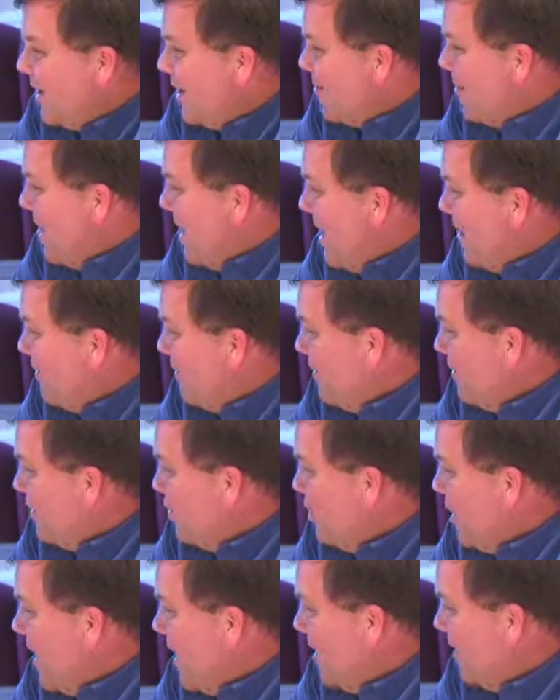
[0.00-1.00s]
on behalf of
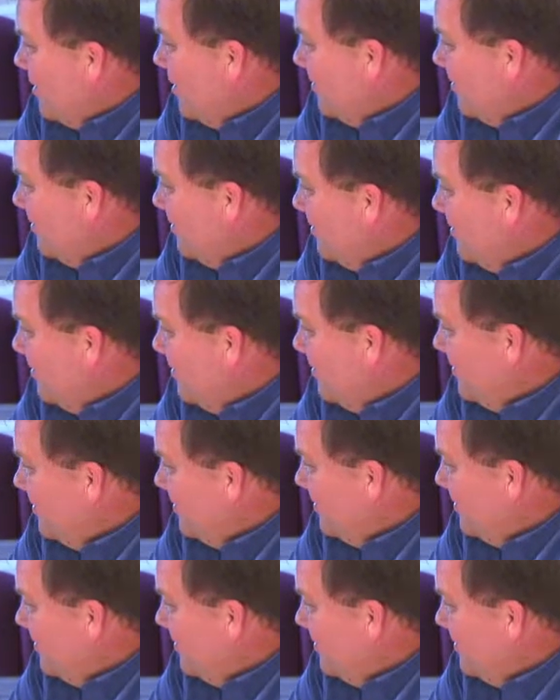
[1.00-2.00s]
this child. What
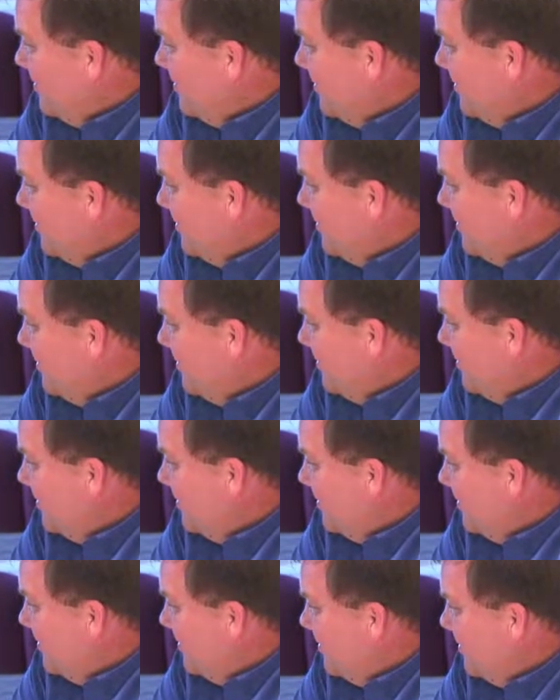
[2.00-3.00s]
was it that uh,
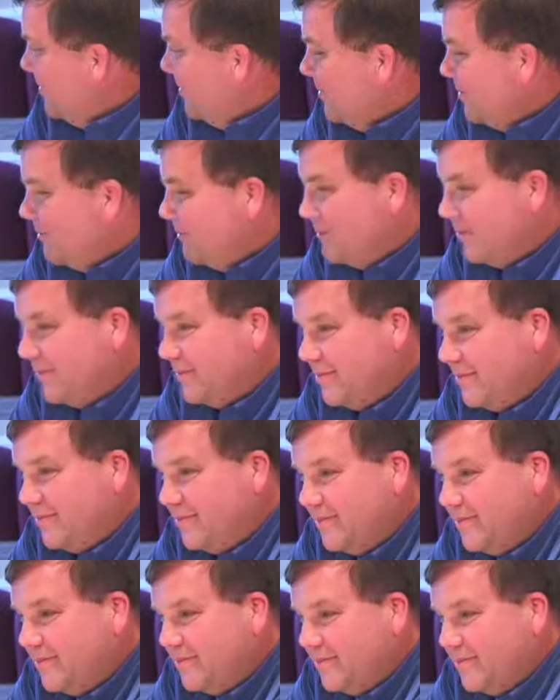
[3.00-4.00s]
Kobe
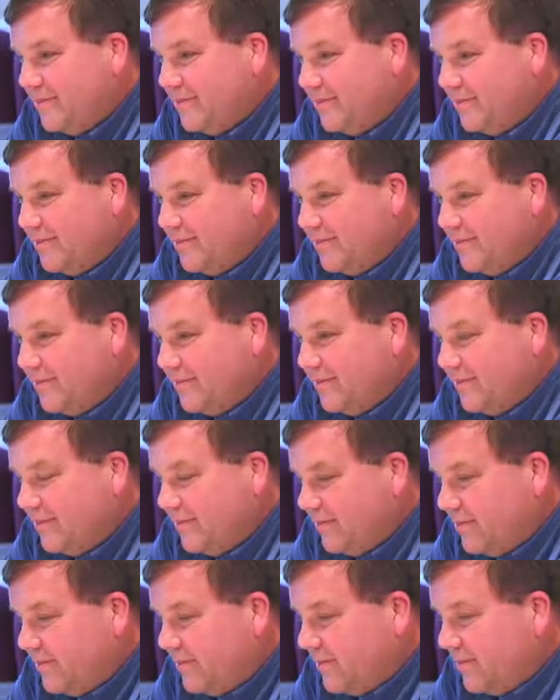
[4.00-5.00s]
Bryant did to his wife
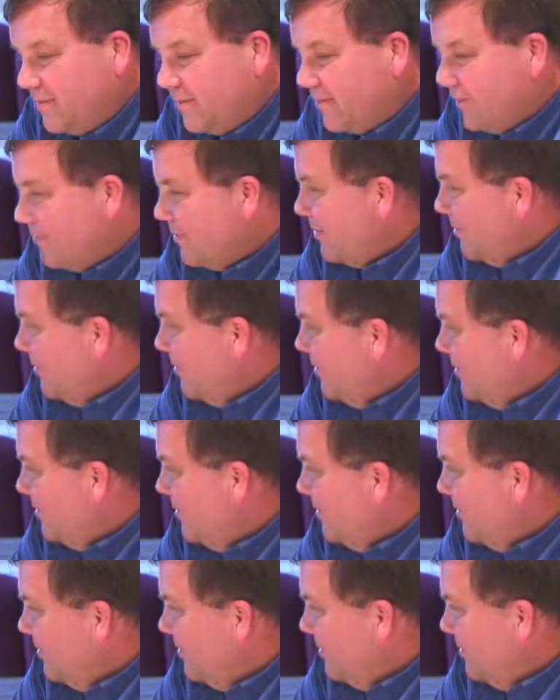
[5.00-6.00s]
after he got
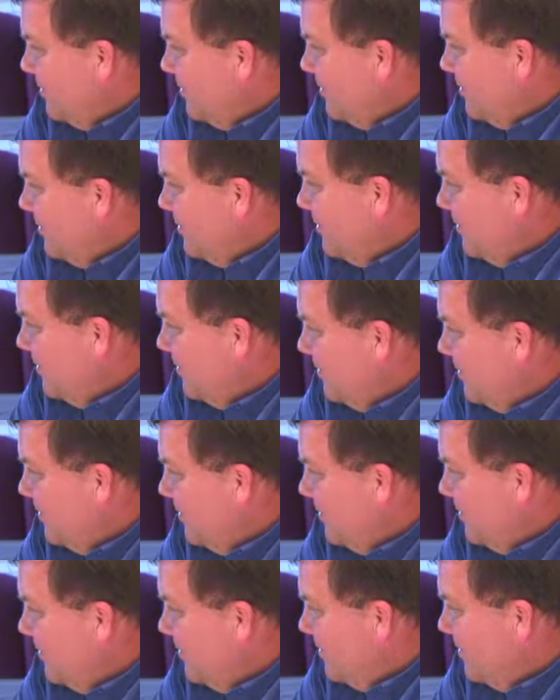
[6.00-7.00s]
he bought that
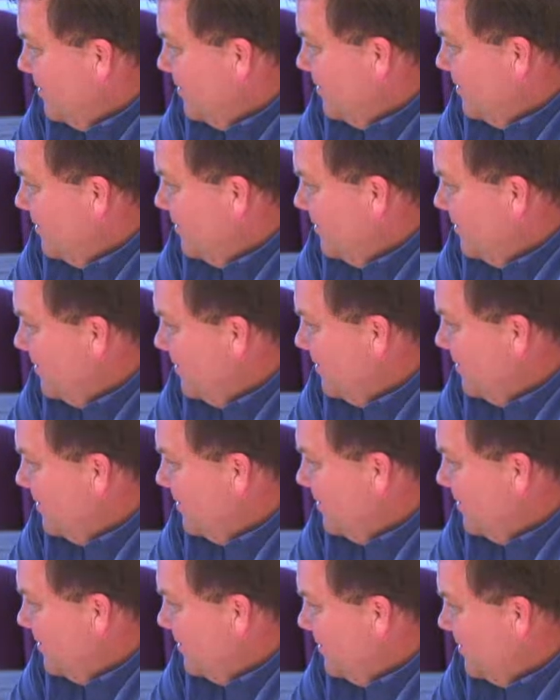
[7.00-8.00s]
massive
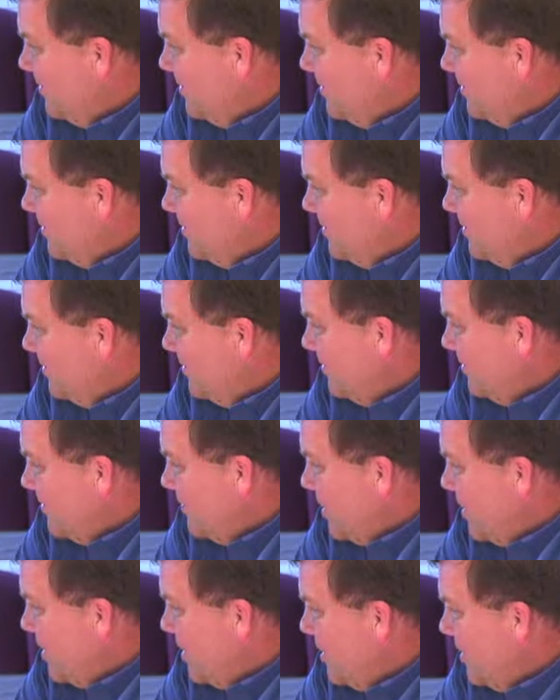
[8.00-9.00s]
ring?
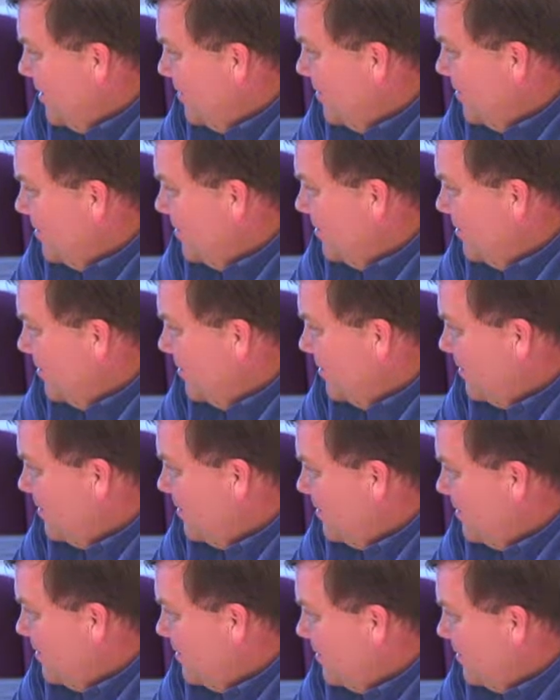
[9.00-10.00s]
Really?
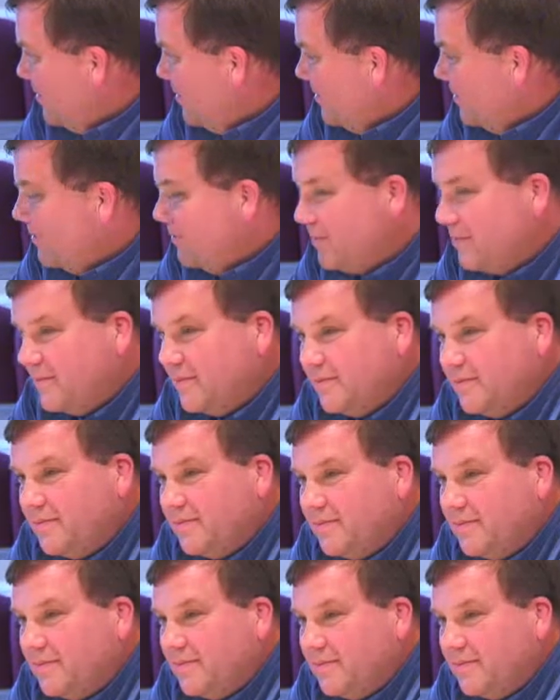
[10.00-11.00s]
Thirty million dollar
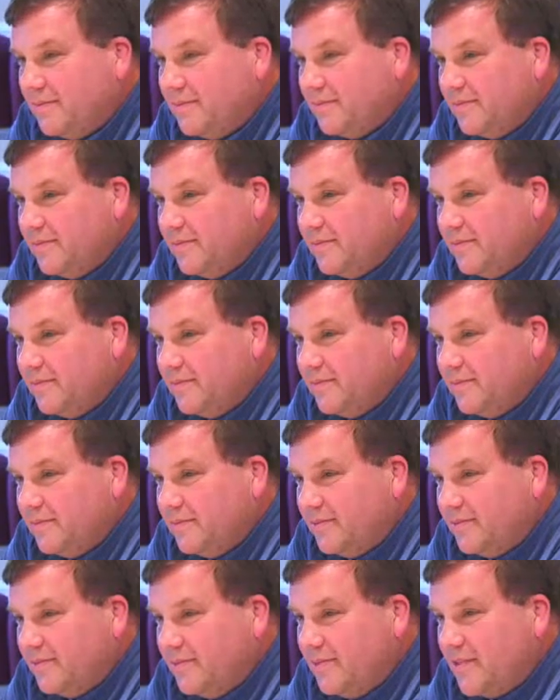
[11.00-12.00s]
ring. Yeah, something
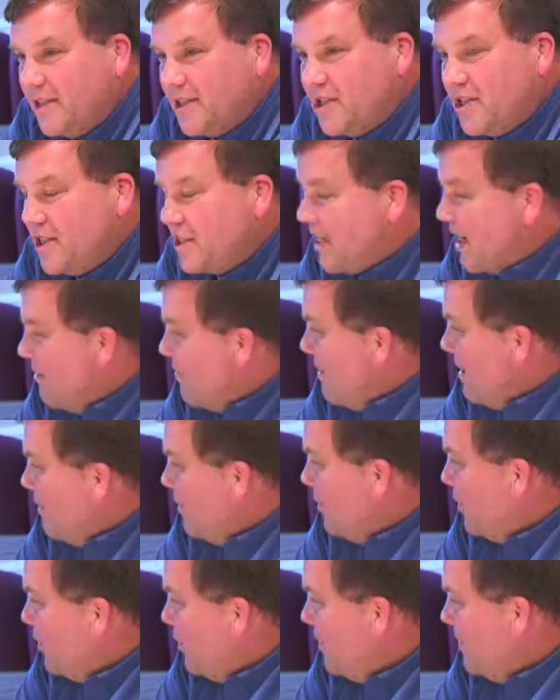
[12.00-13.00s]
like that. Did she stay
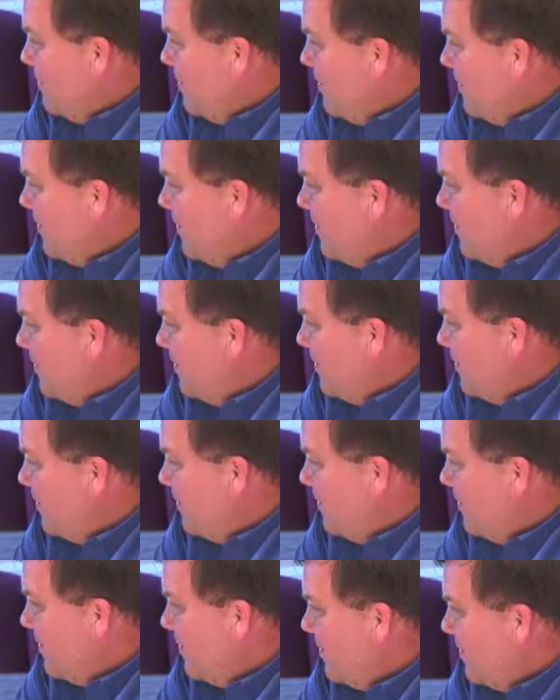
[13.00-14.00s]
faithful to him? After
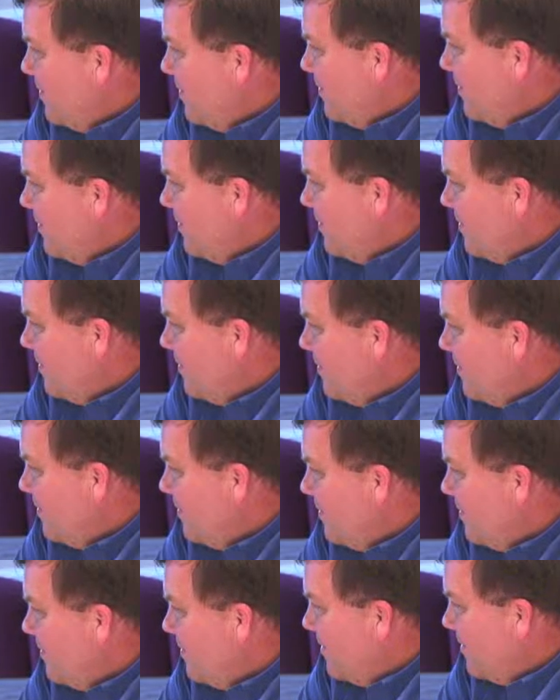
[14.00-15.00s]
he cheated, he bought
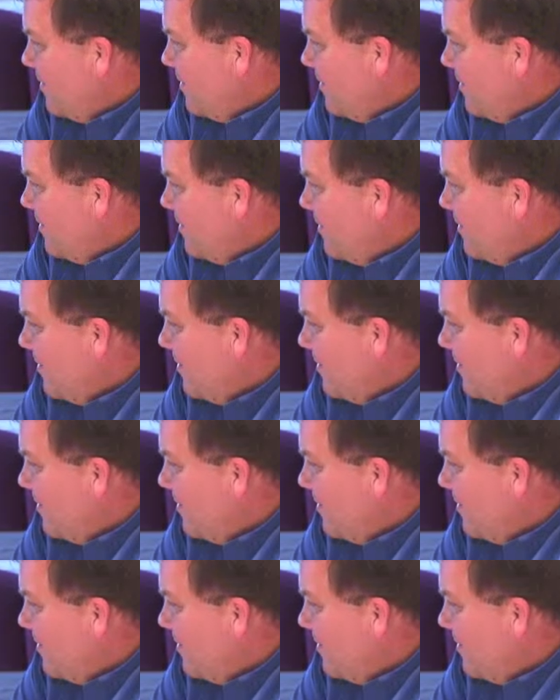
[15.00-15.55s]
her a ring. Yeah.